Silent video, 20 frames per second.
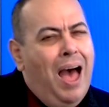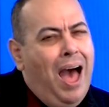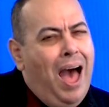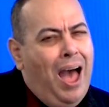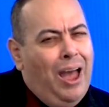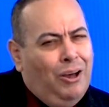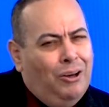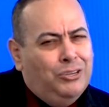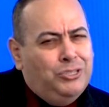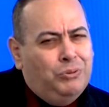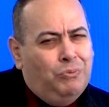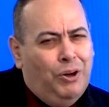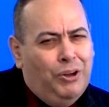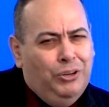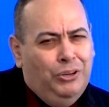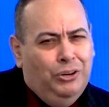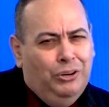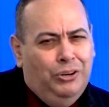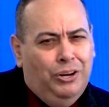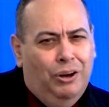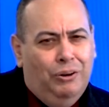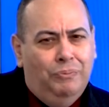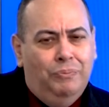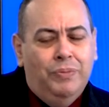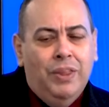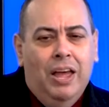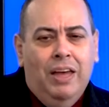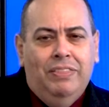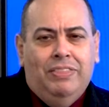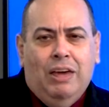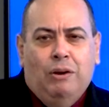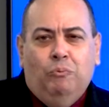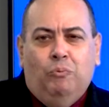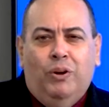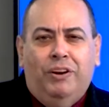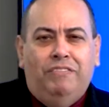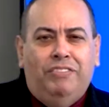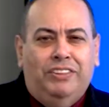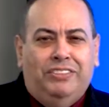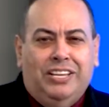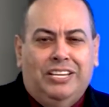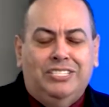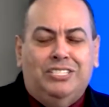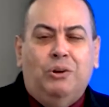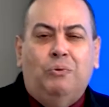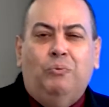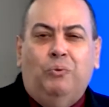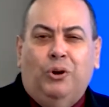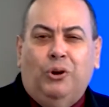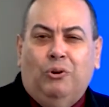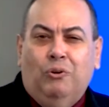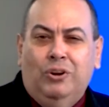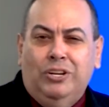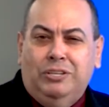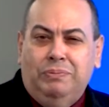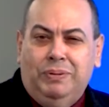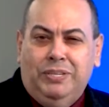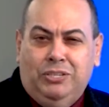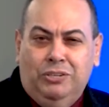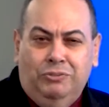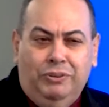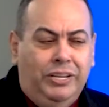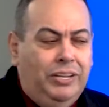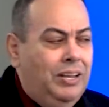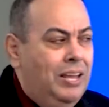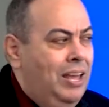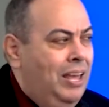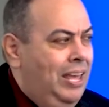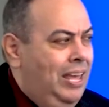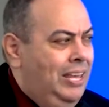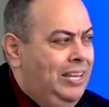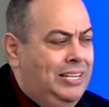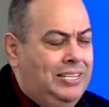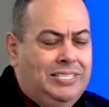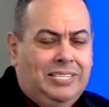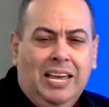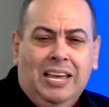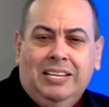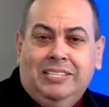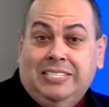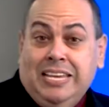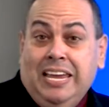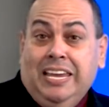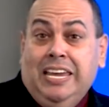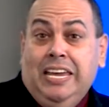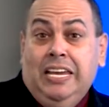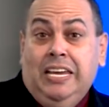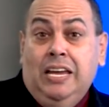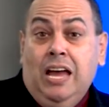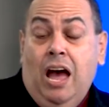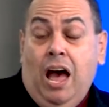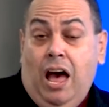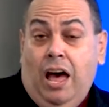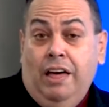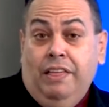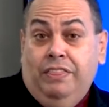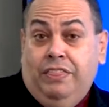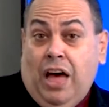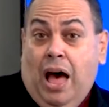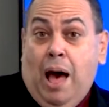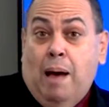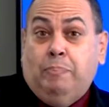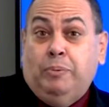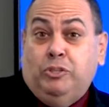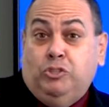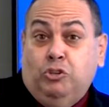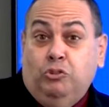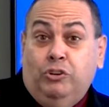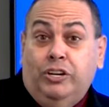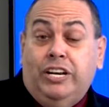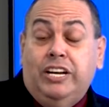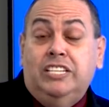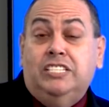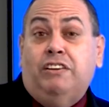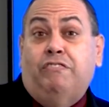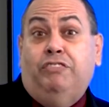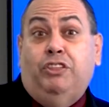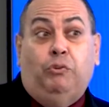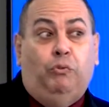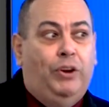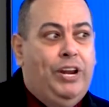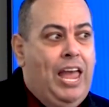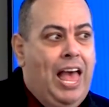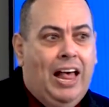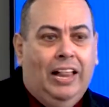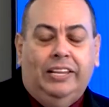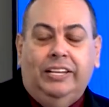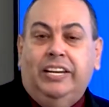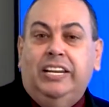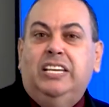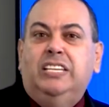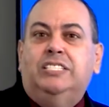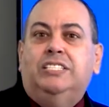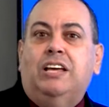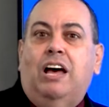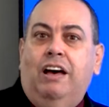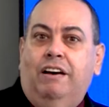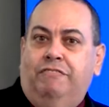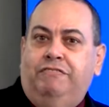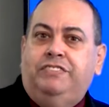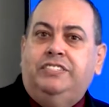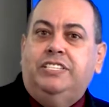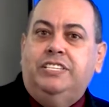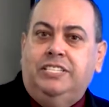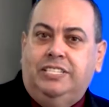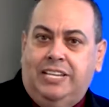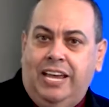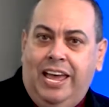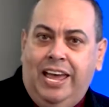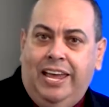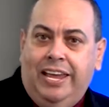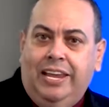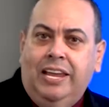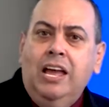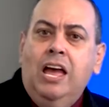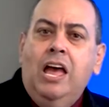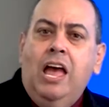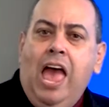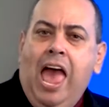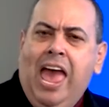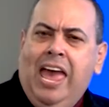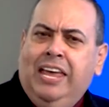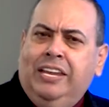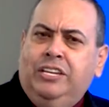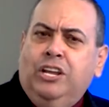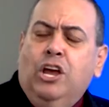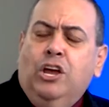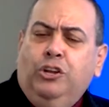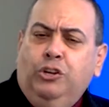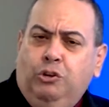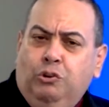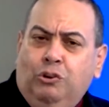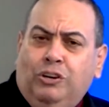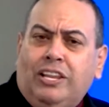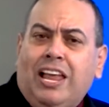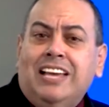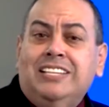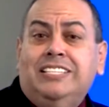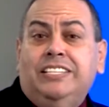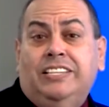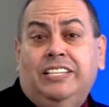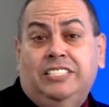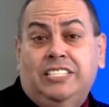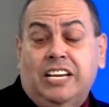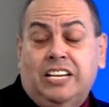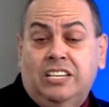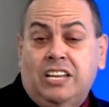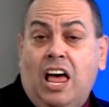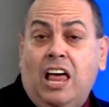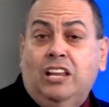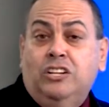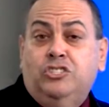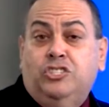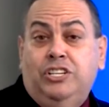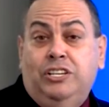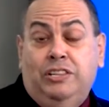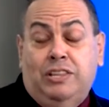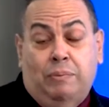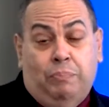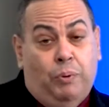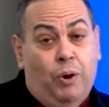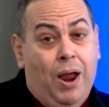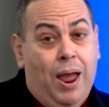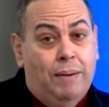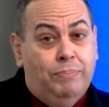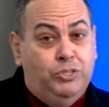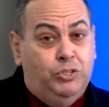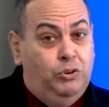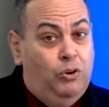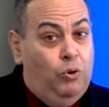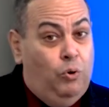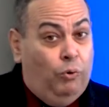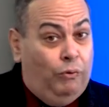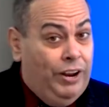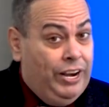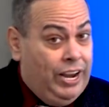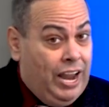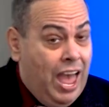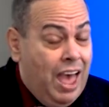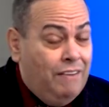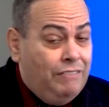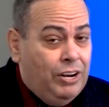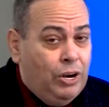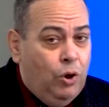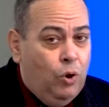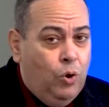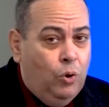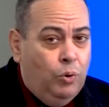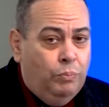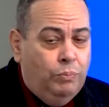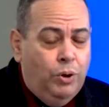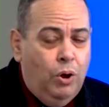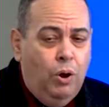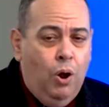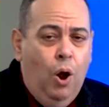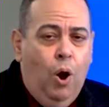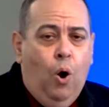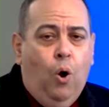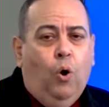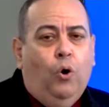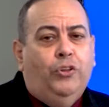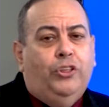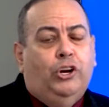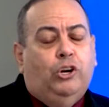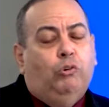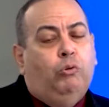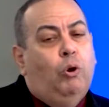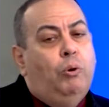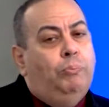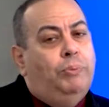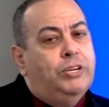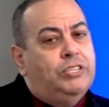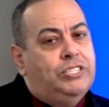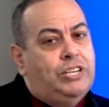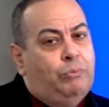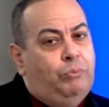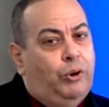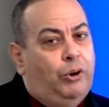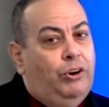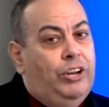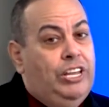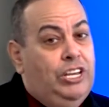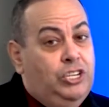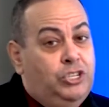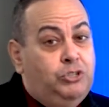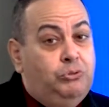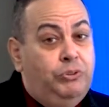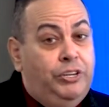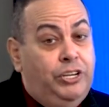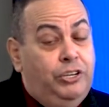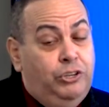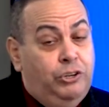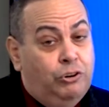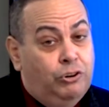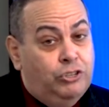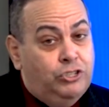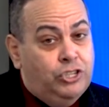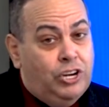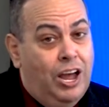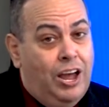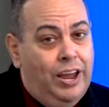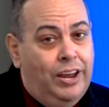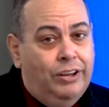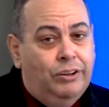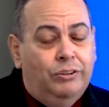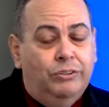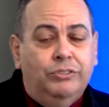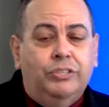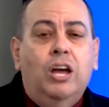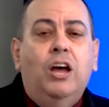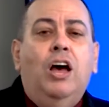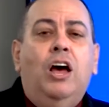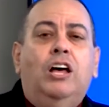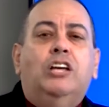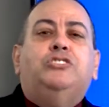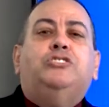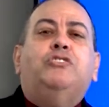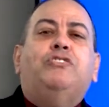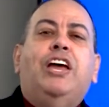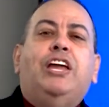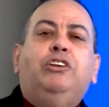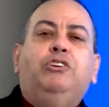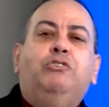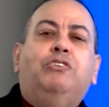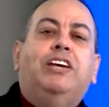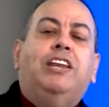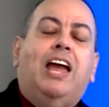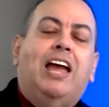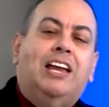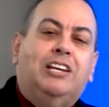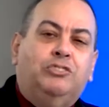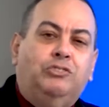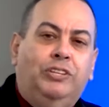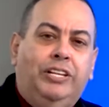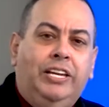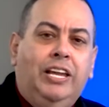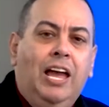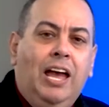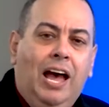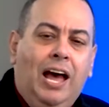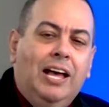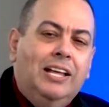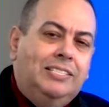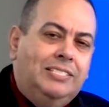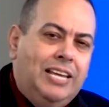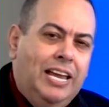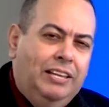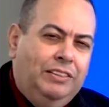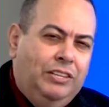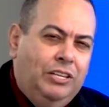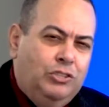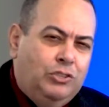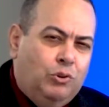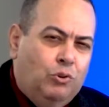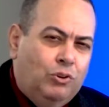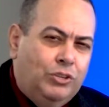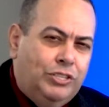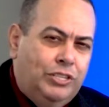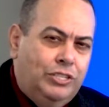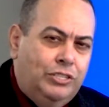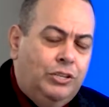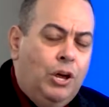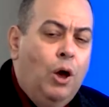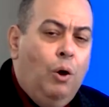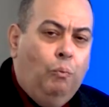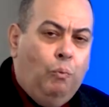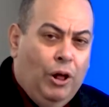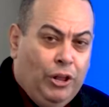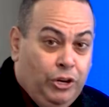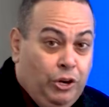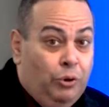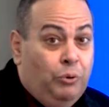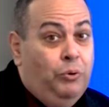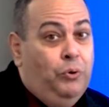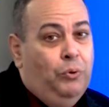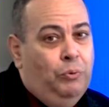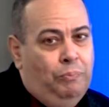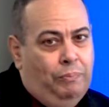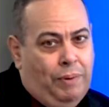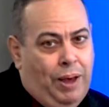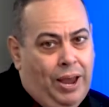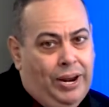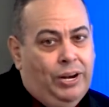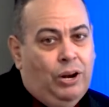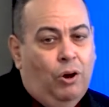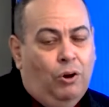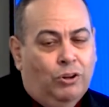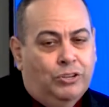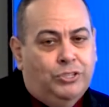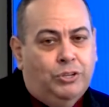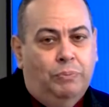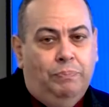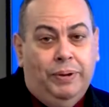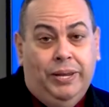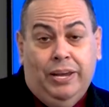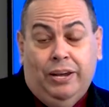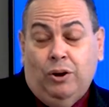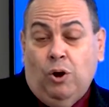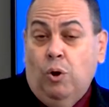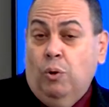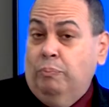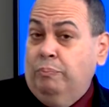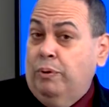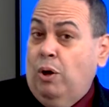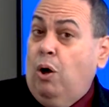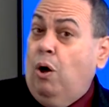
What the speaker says: I also want you to know that one of the things that we're going to be doing is taking the opportunities of the realities of today and utilizing the technology that perhaps you already have at home or the Chromebooks that we're issuing your child so that you can actually take these courses while you might also be at home.